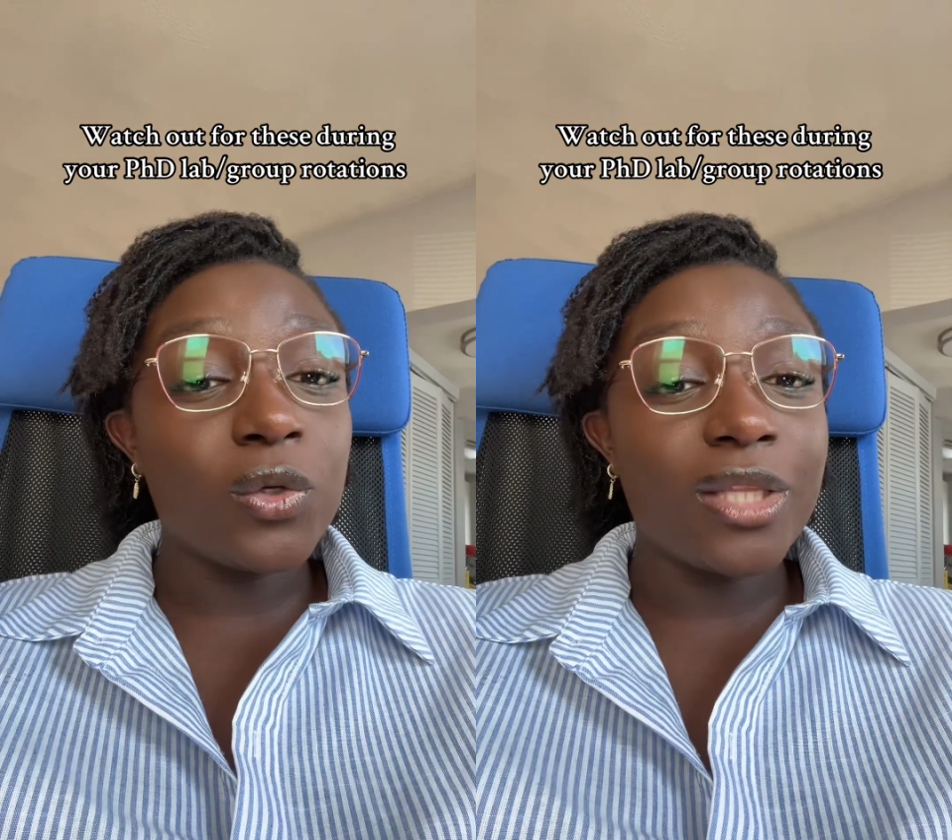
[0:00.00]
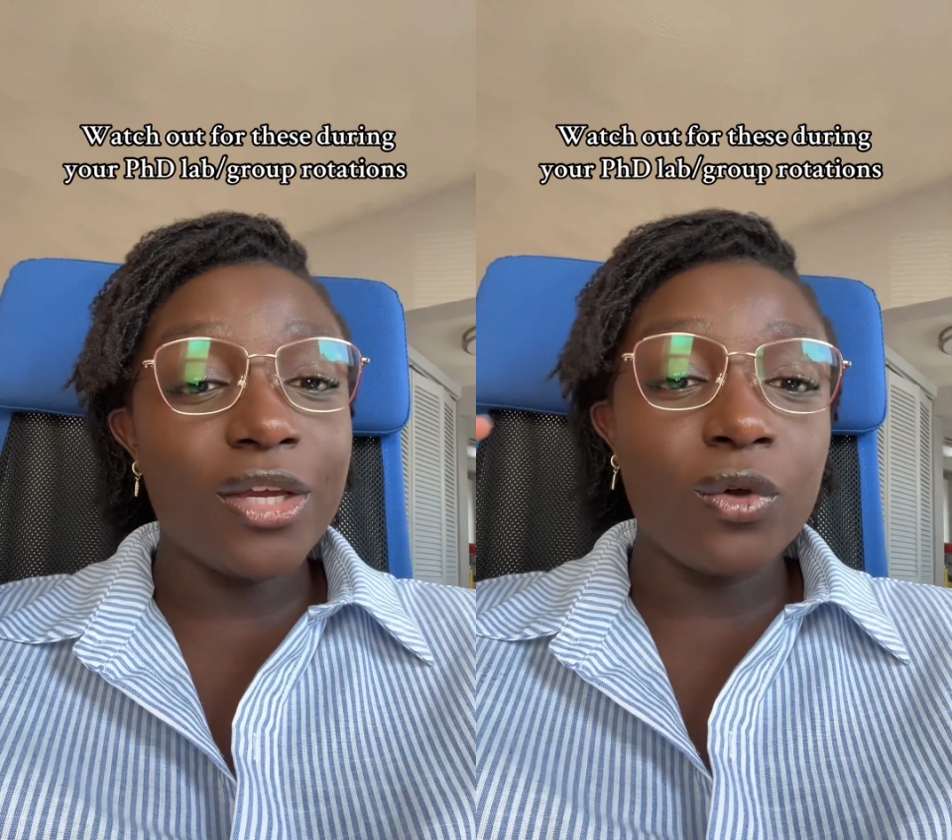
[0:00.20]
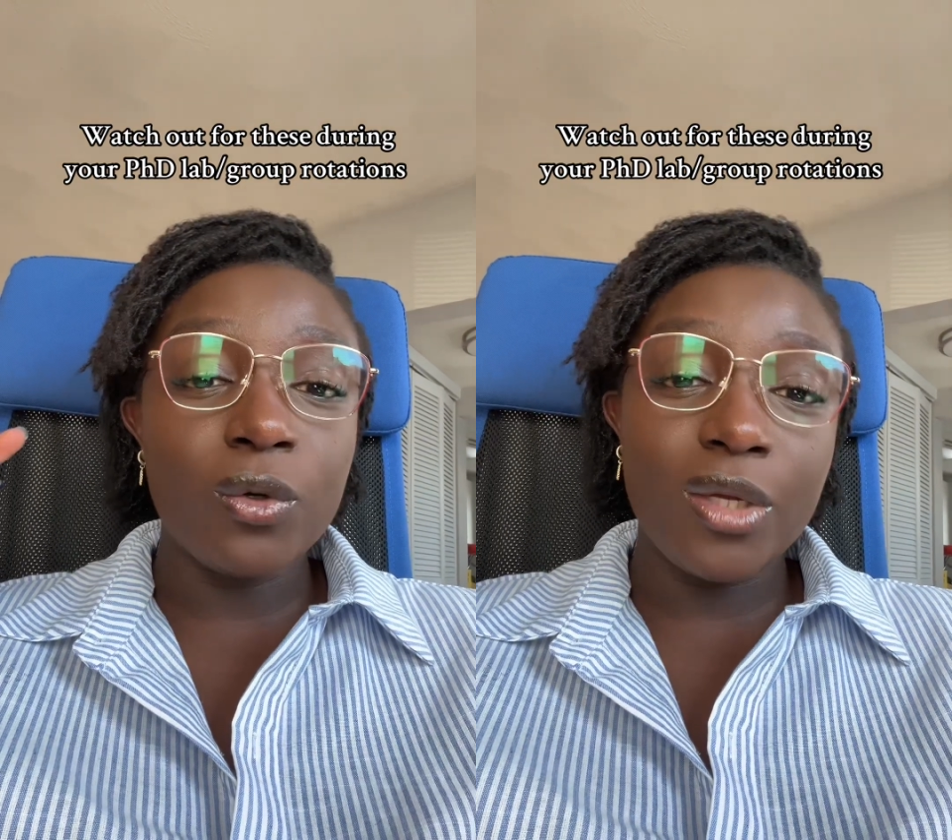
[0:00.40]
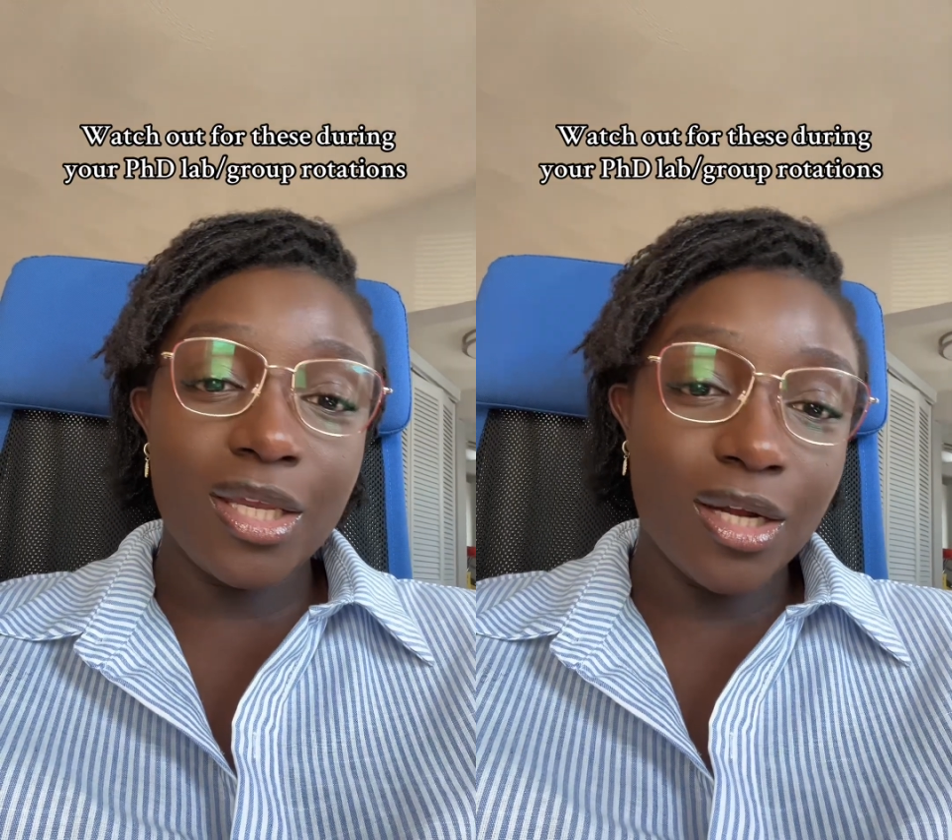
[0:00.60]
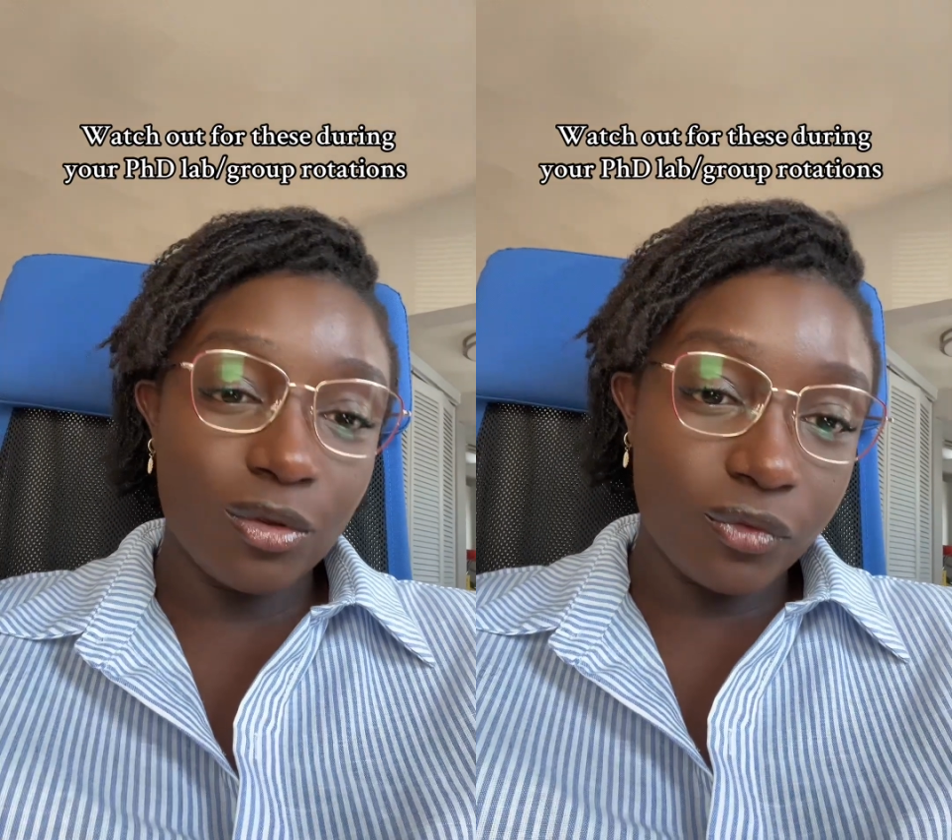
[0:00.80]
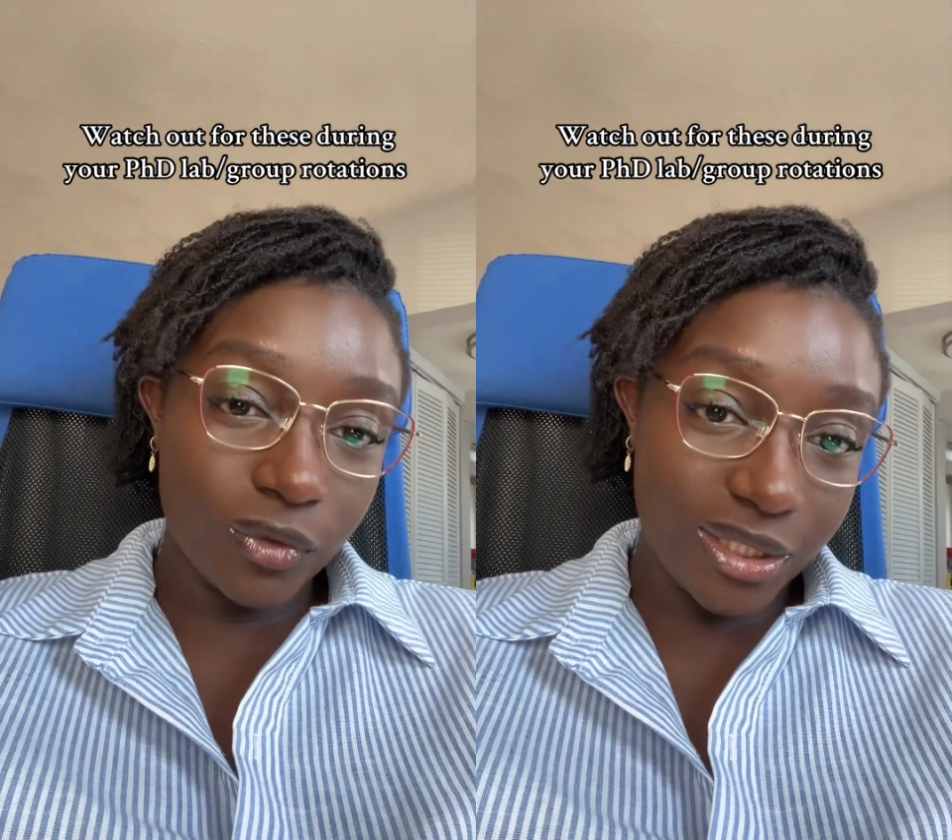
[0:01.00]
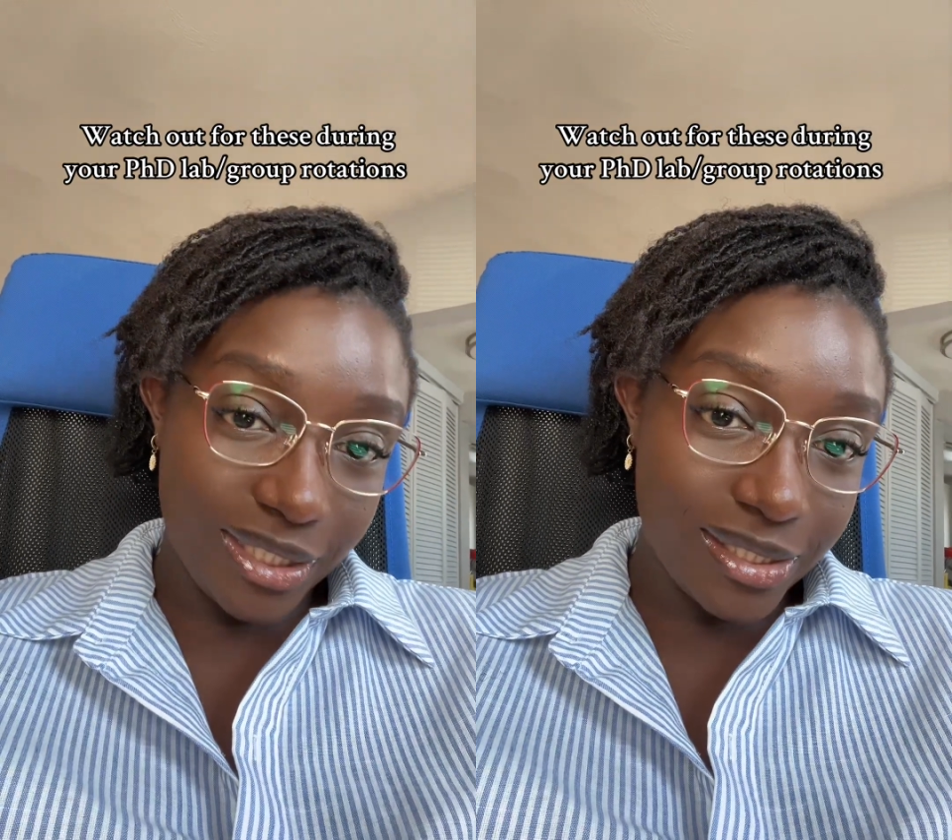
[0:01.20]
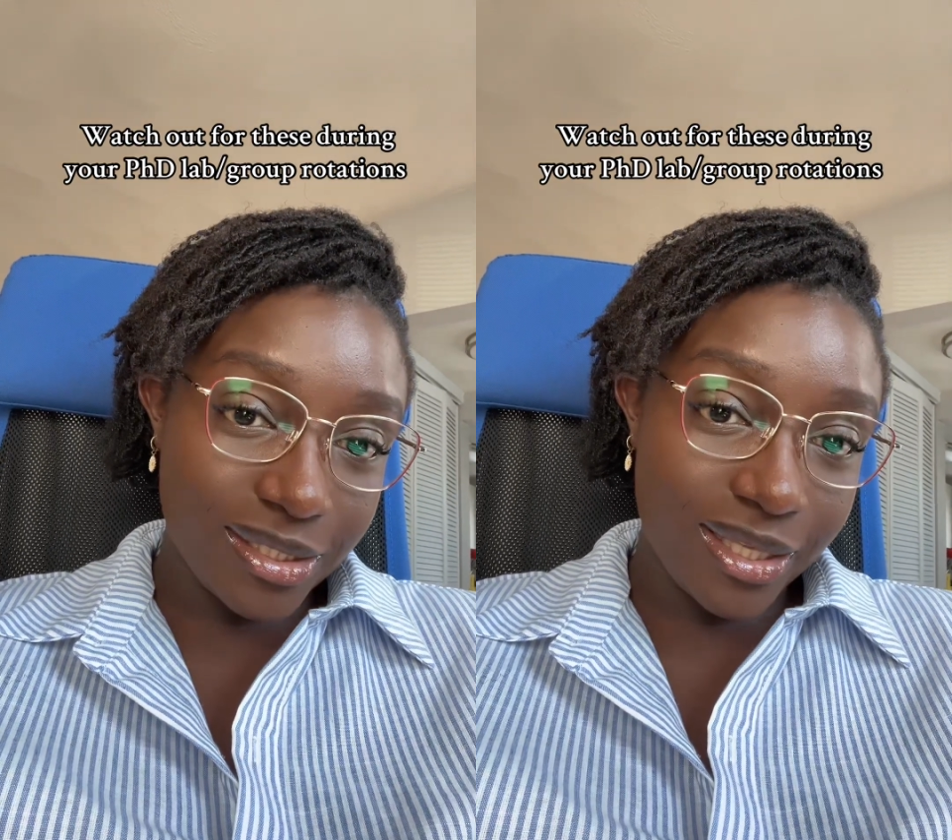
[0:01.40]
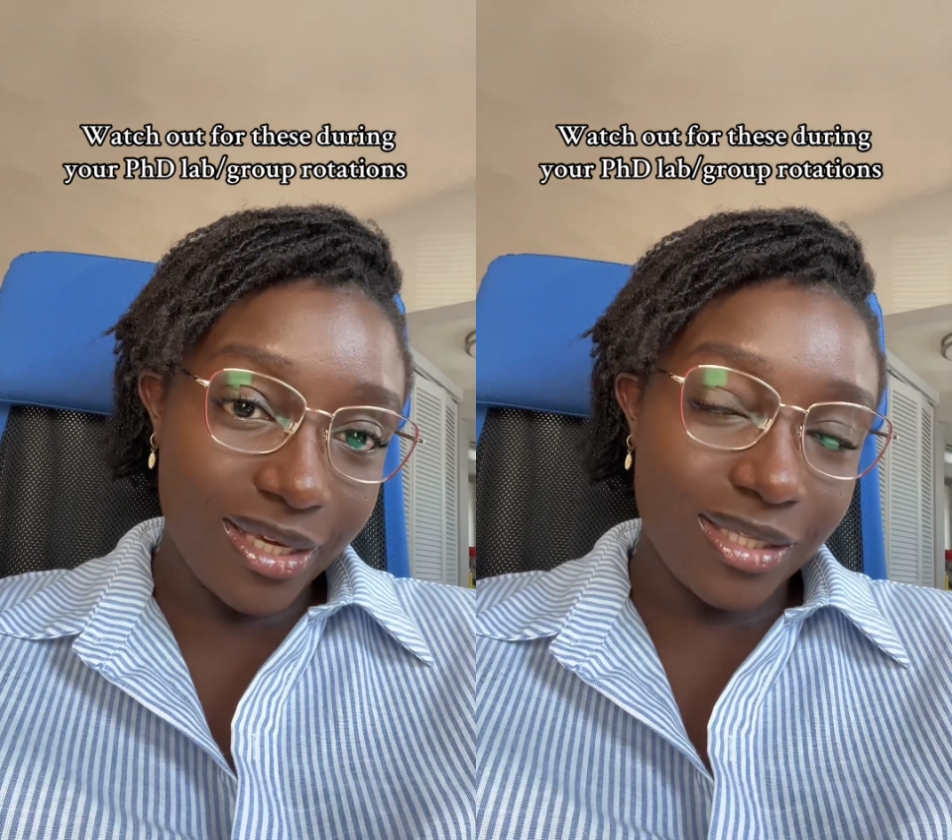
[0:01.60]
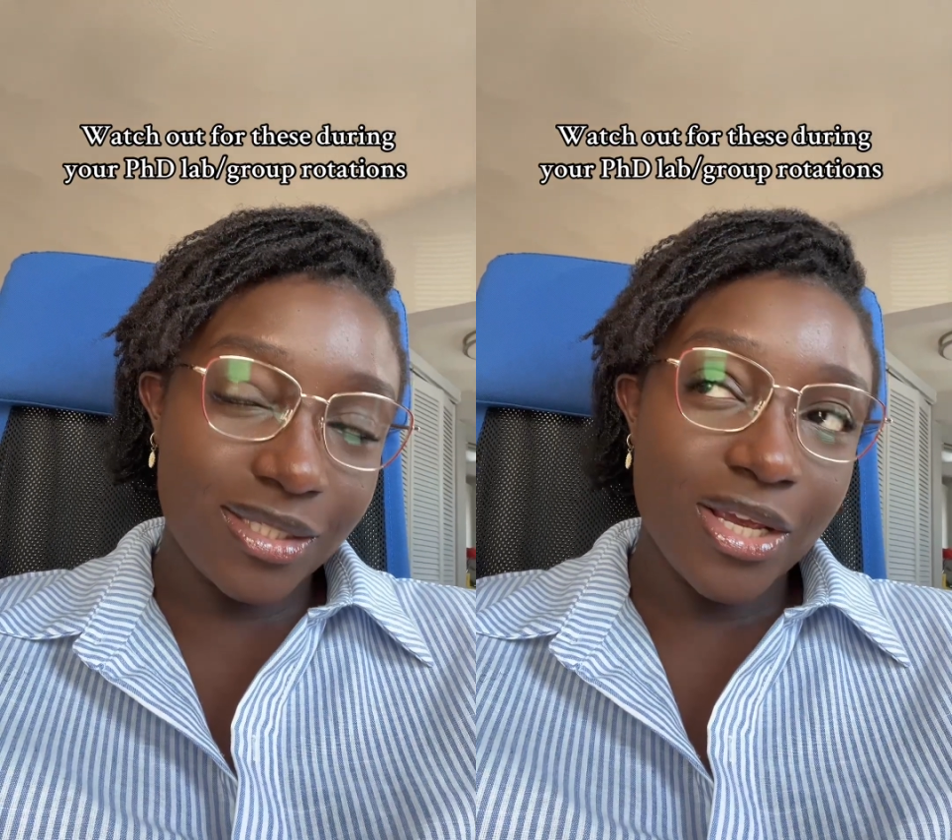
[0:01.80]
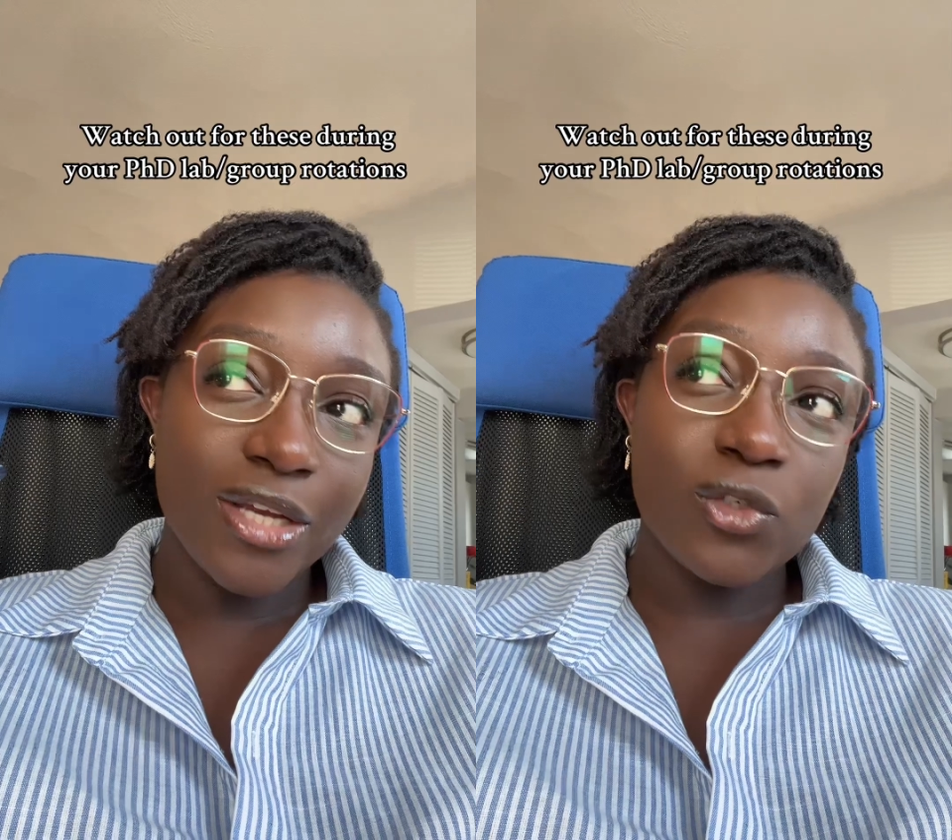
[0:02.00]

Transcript: that you're looking out for these things,